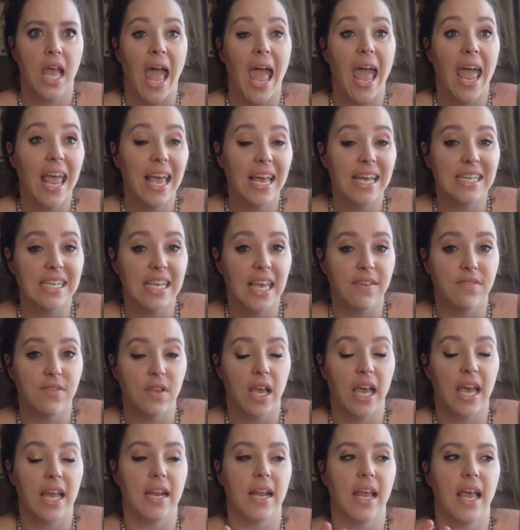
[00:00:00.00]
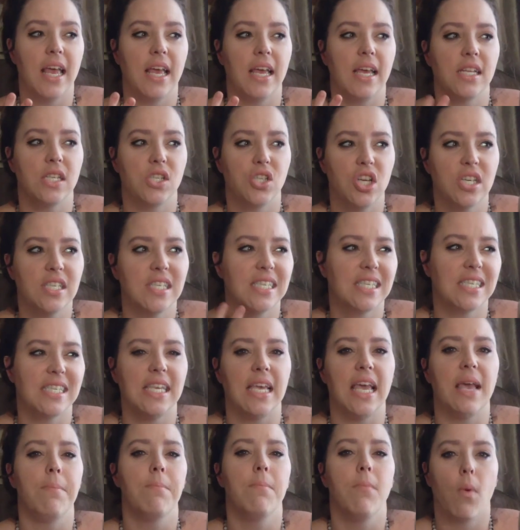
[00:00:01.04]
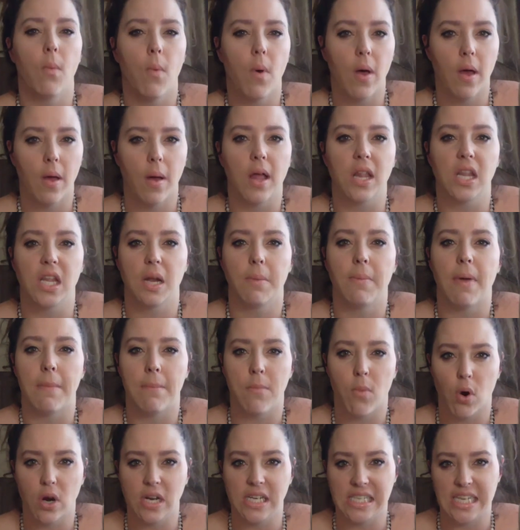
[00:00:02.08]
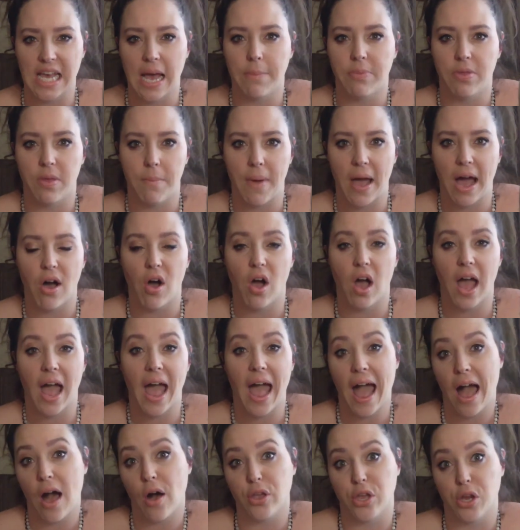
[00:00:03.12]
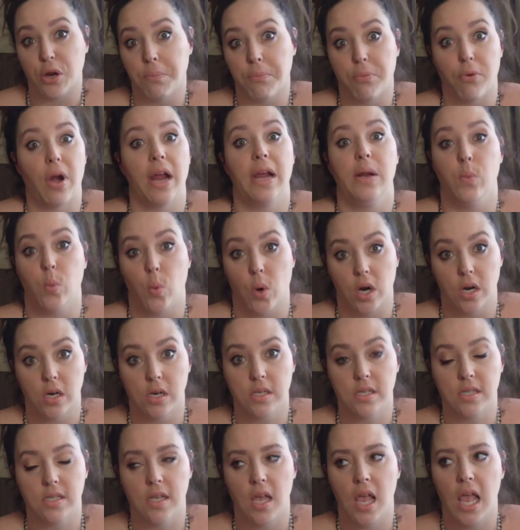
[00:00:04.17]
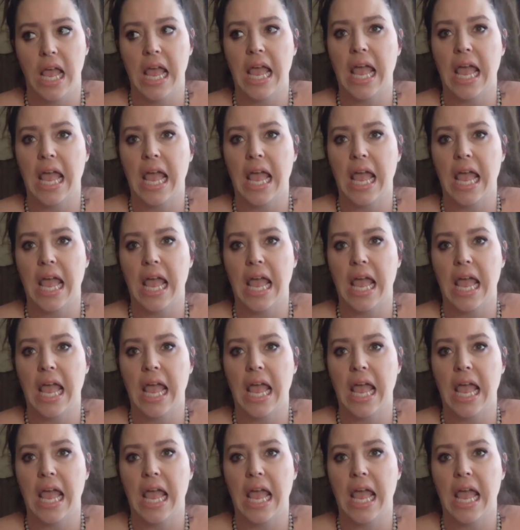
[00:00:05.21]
and give and eh, eh, just to see a, a little bit more in depth about how your brain works.